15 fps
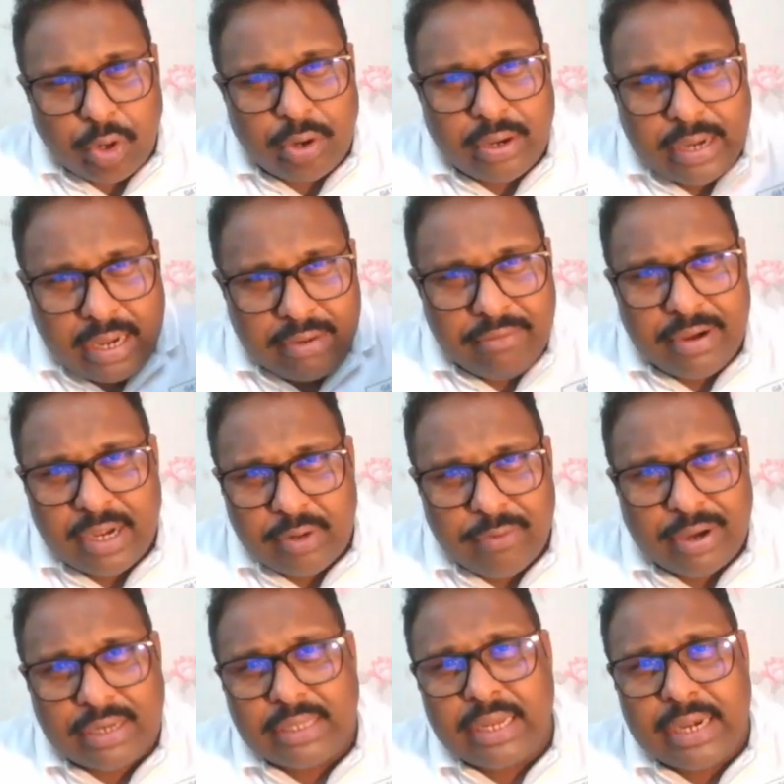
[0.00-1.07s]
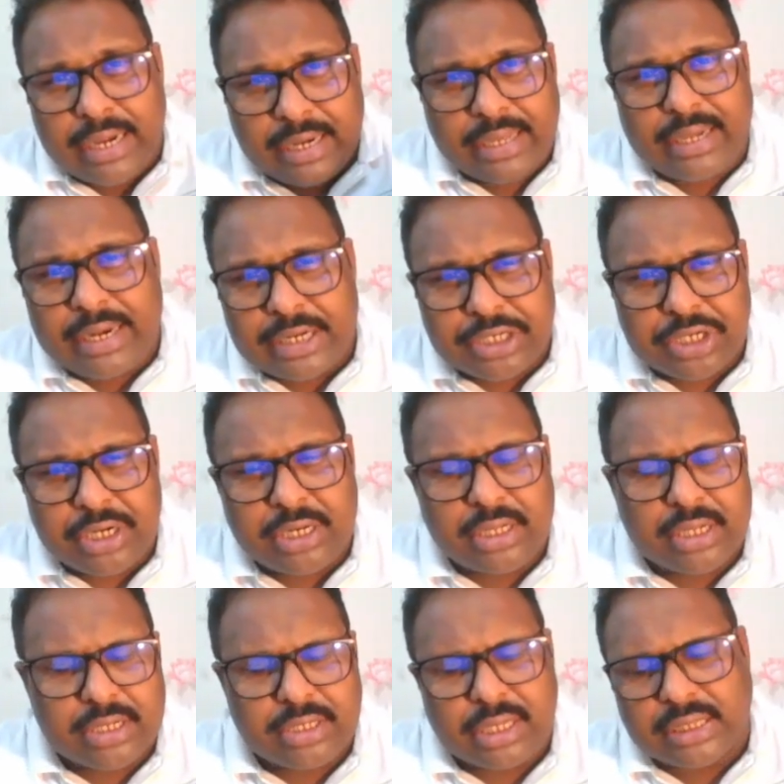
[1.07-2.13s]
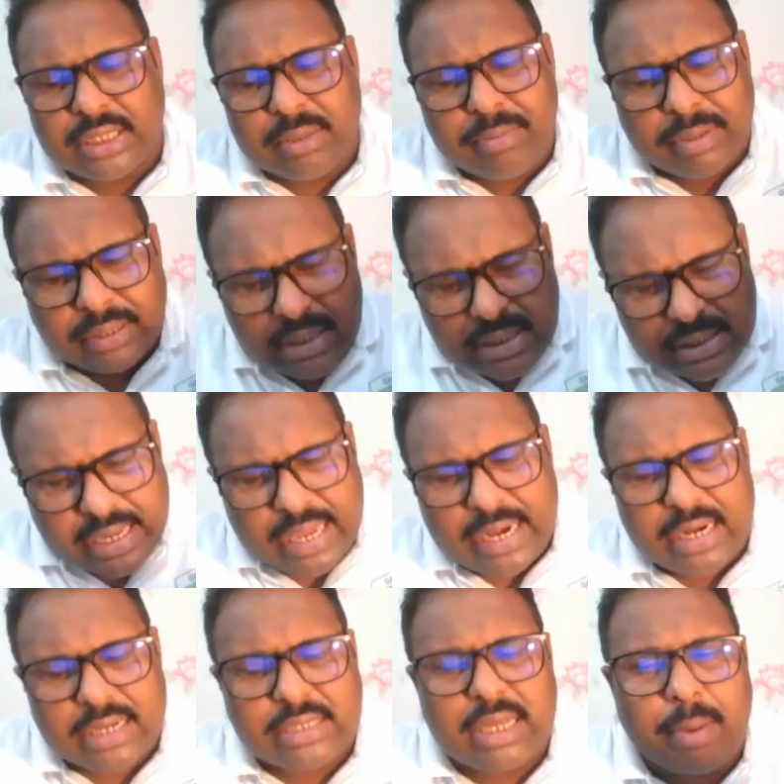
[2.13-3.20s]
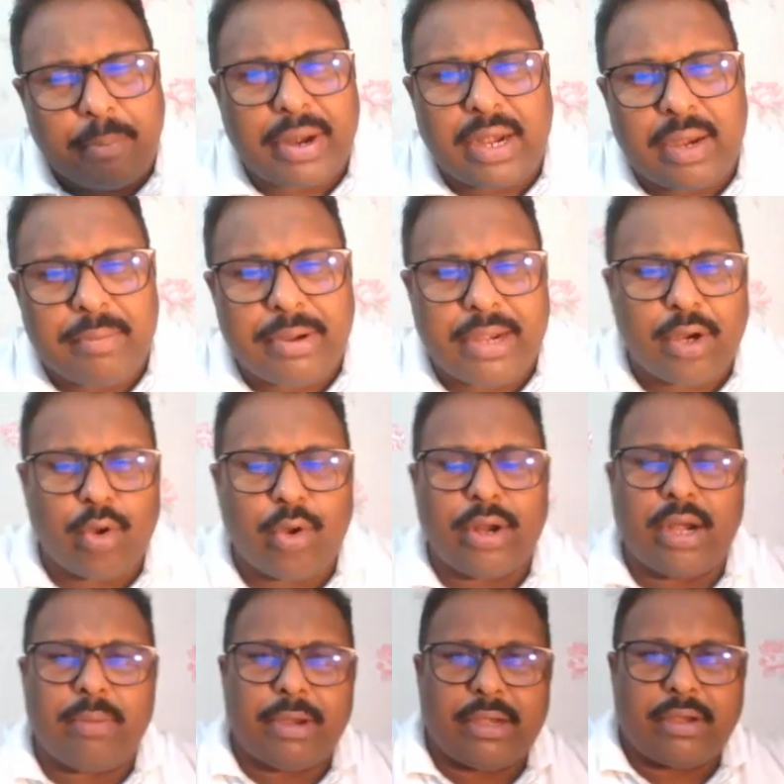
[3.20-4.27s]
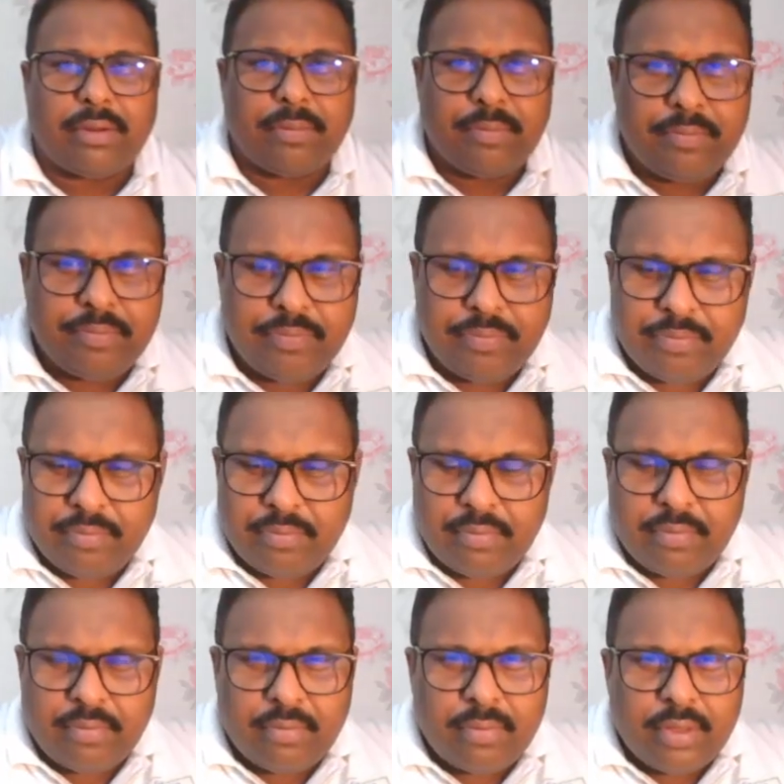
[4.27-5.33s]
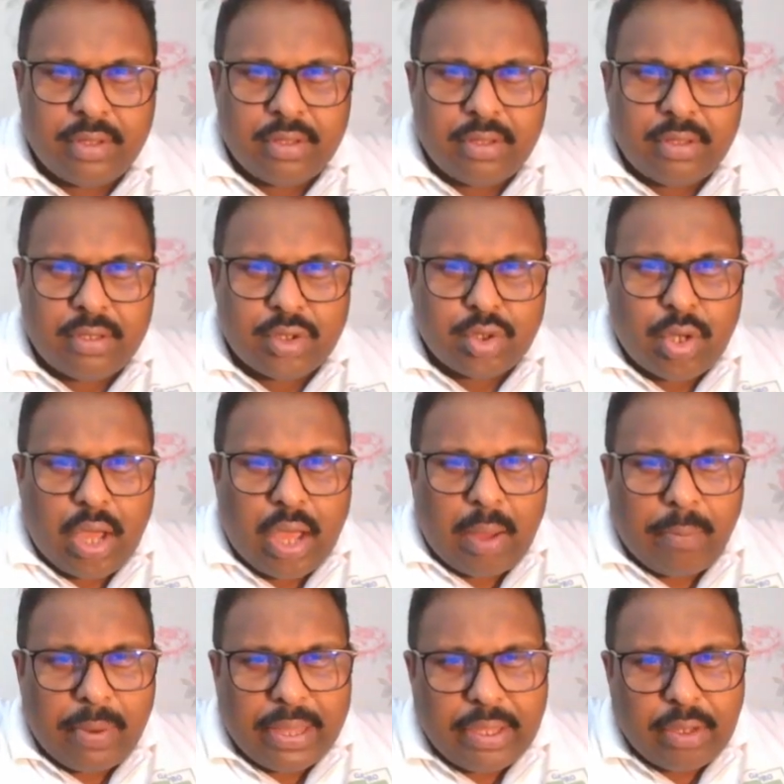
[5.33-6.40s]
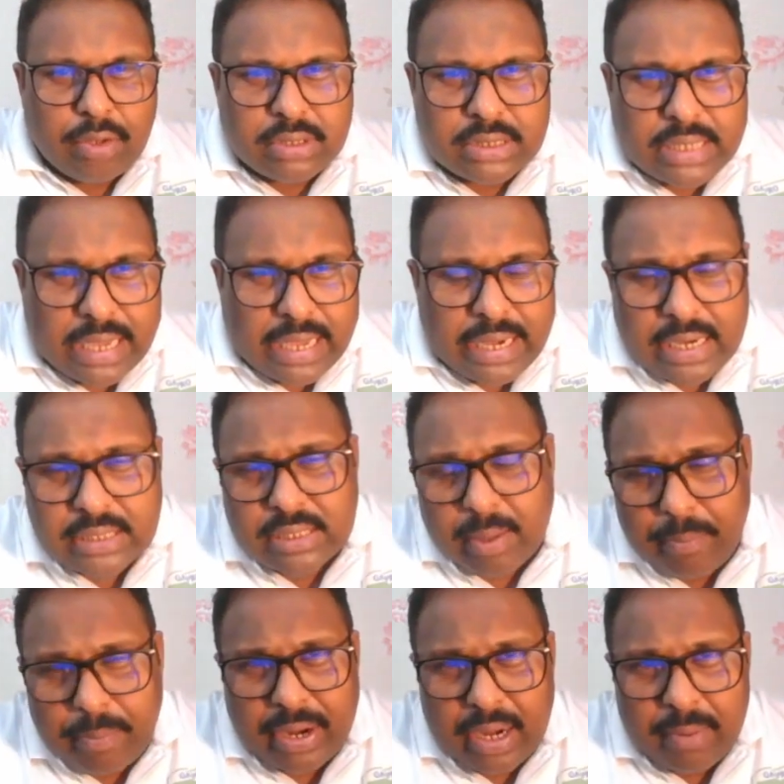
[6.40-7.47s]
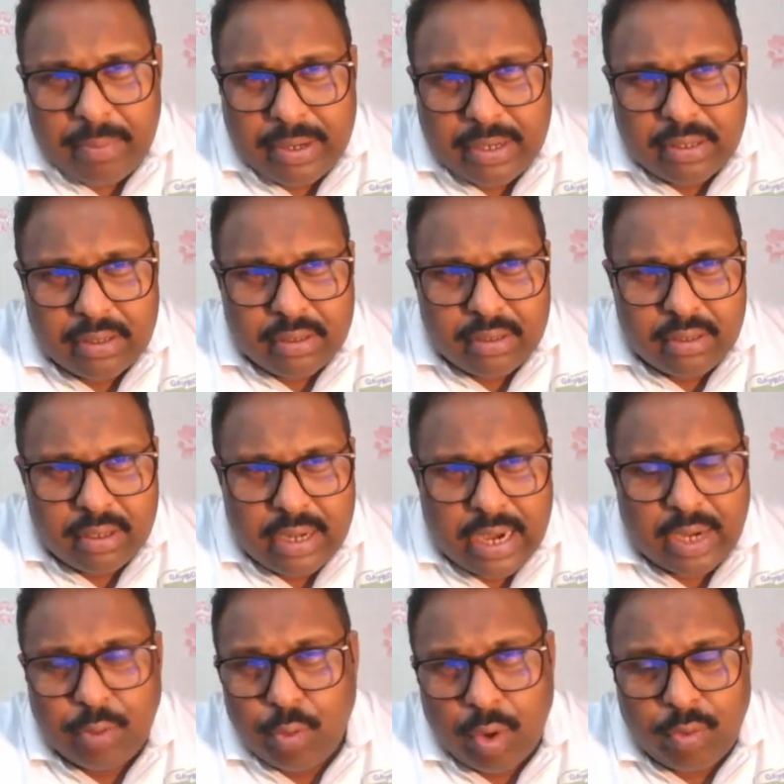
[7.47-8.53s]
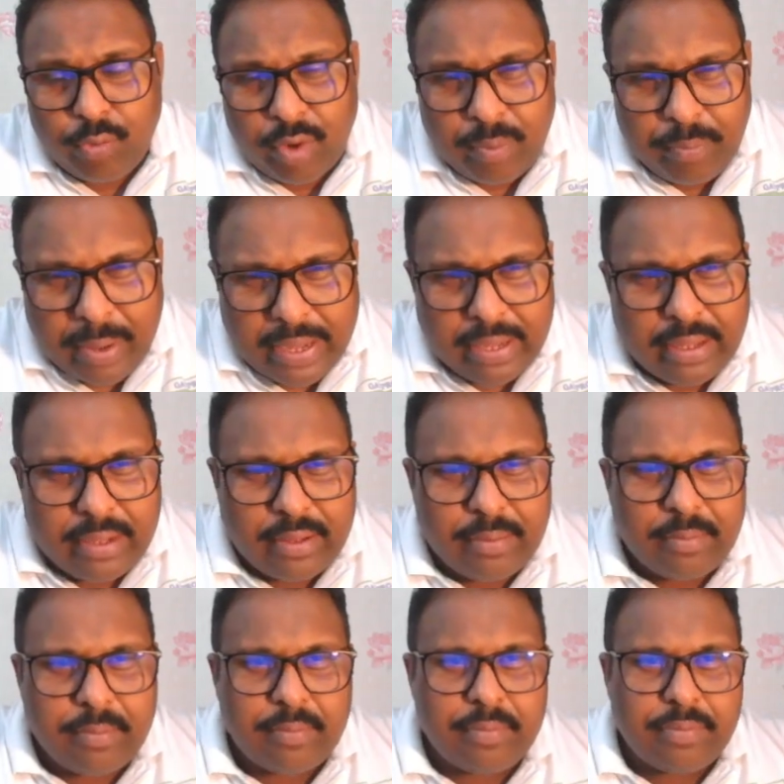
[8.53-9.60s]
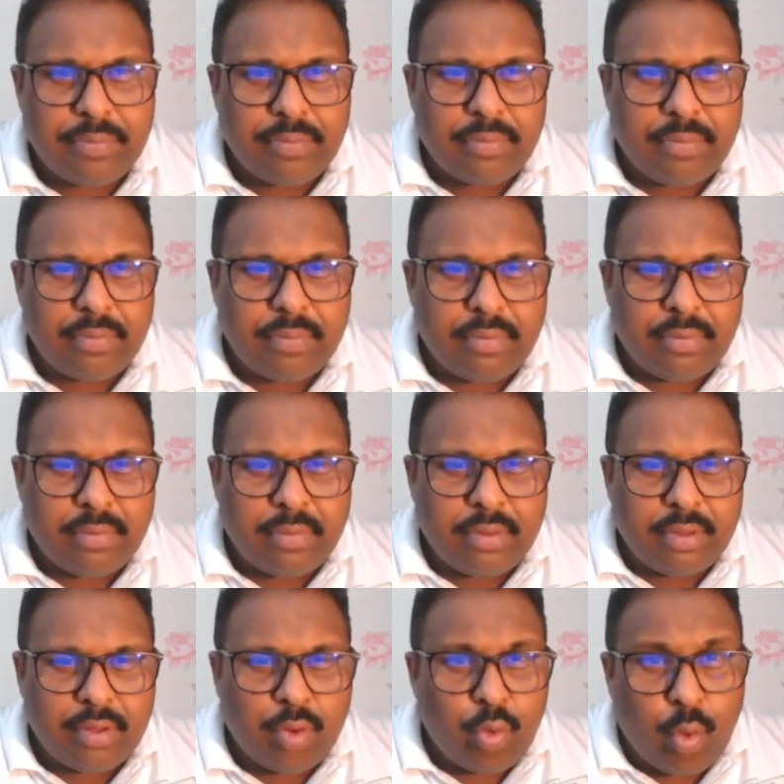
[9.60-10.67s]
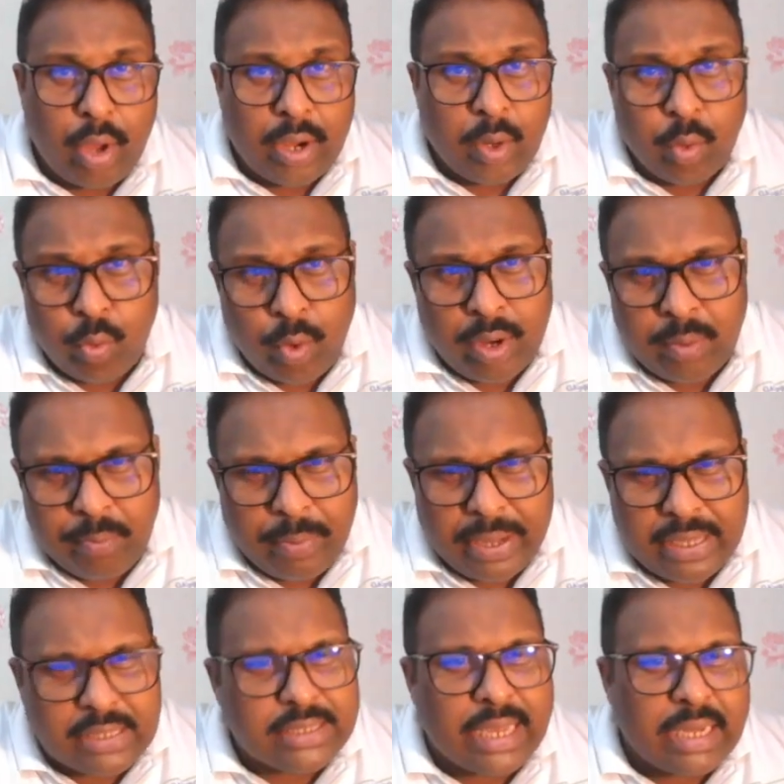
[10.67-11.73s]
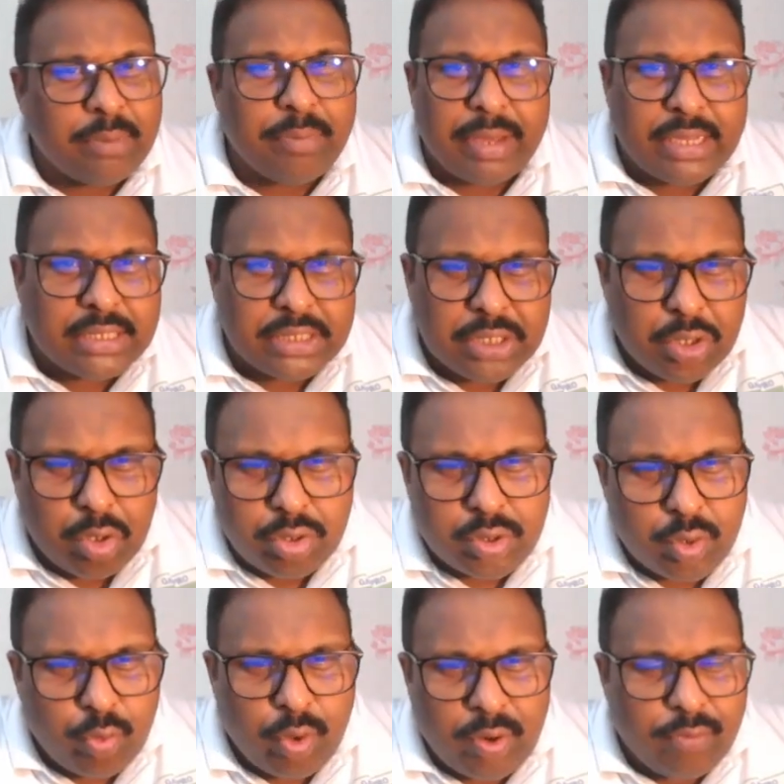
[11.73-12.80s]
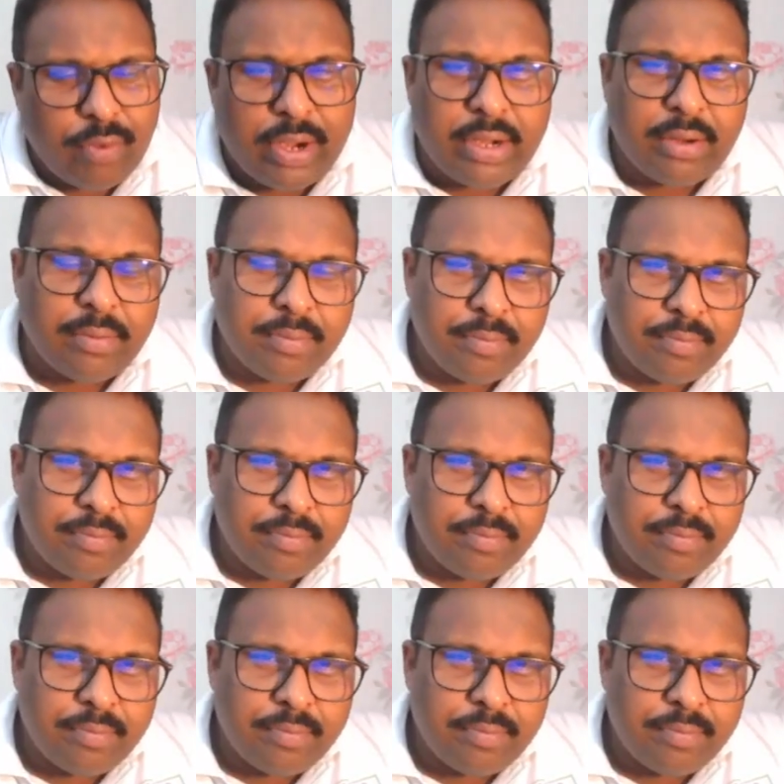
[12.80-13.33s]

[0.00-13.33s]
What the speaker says: or derivative and then integration, it is nothing but the scalar's upper limit and lower limit. So apply your scalar's upper limit at 1 pi. 1 pi sin pi 0. So 1